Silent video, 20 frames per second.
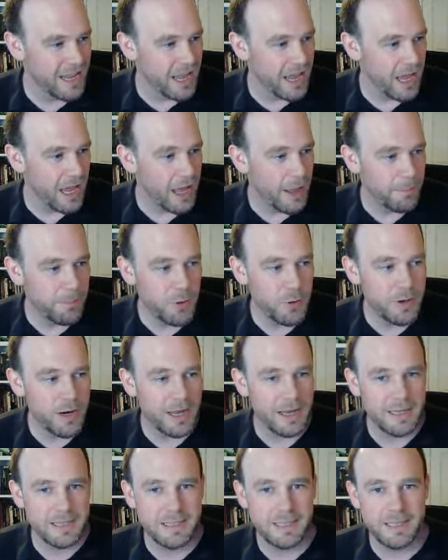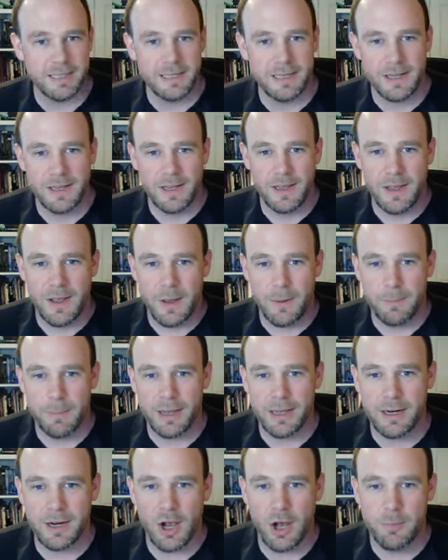um, united
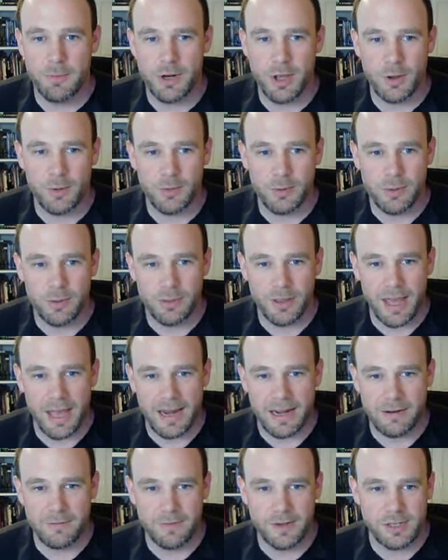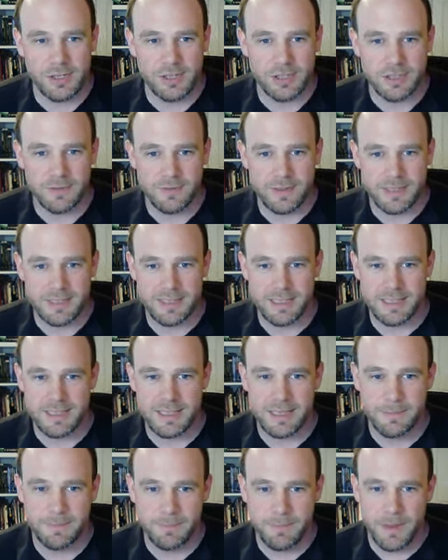by a common oath and visions of the
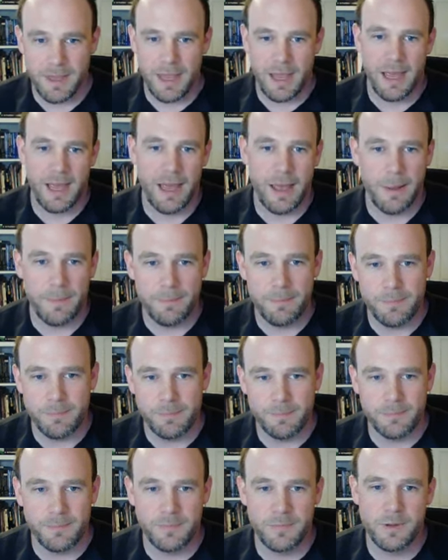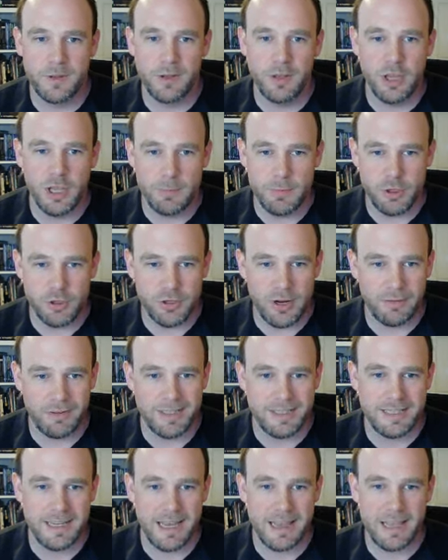city. Um, you're going to be traveling
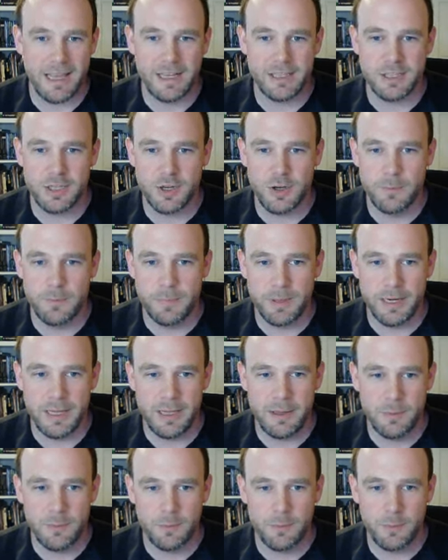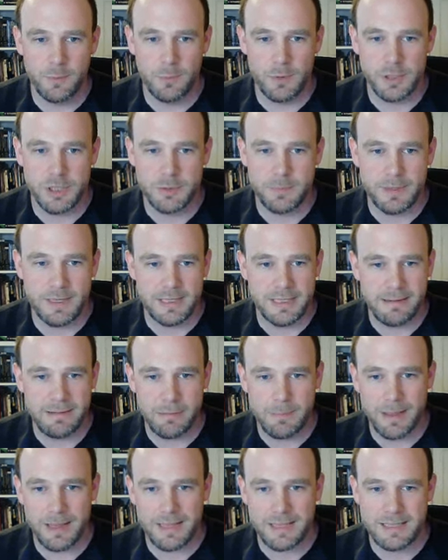together as a company, which has been
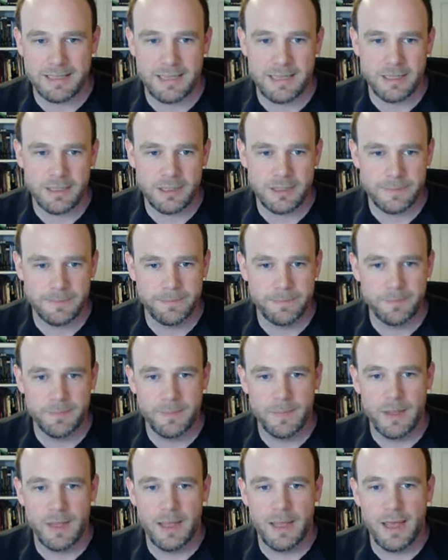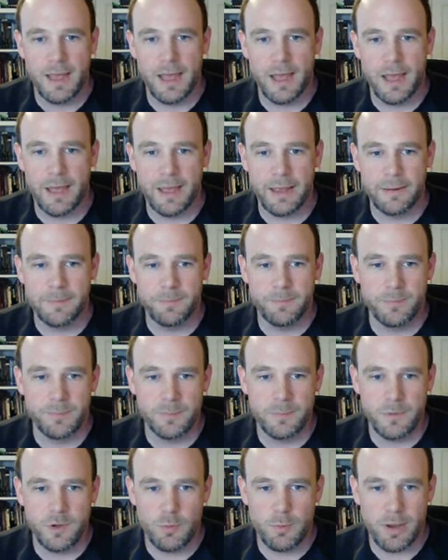deemed by the seers. Uh,
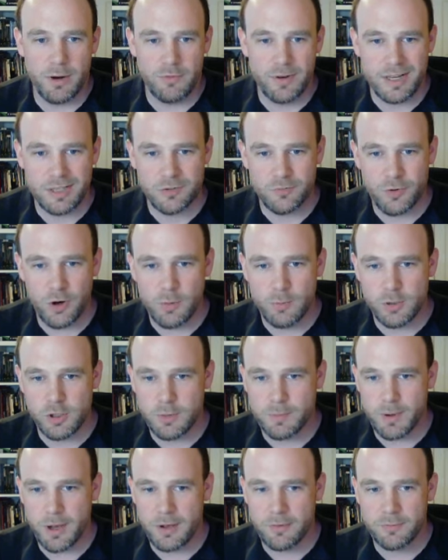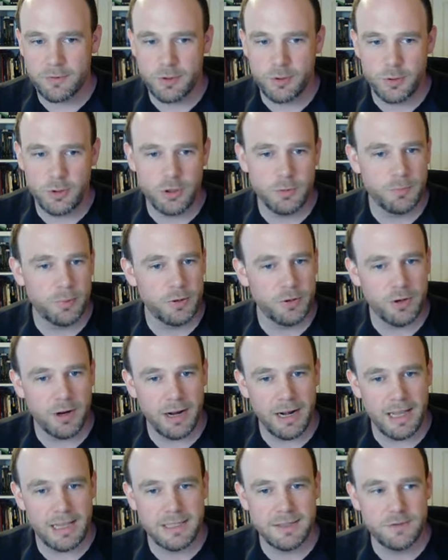you may rest roam or depart for good, but your
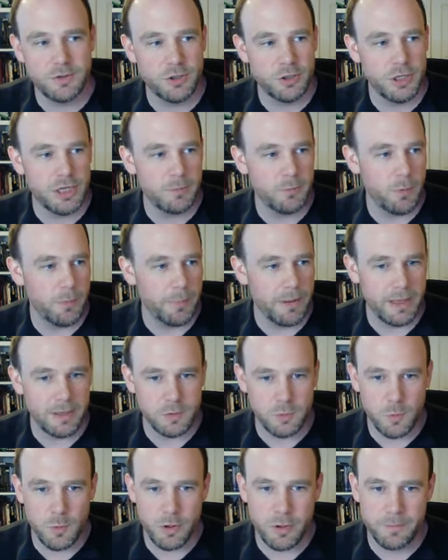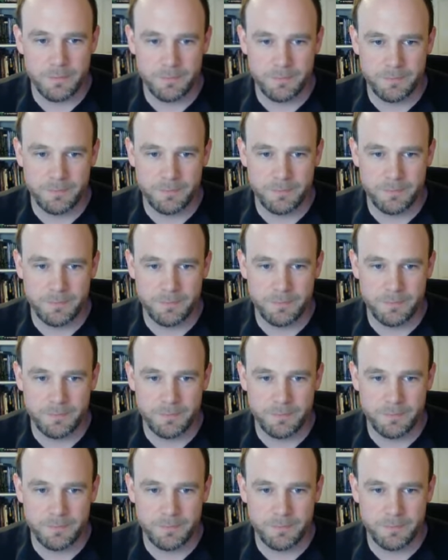collective journey will be as one.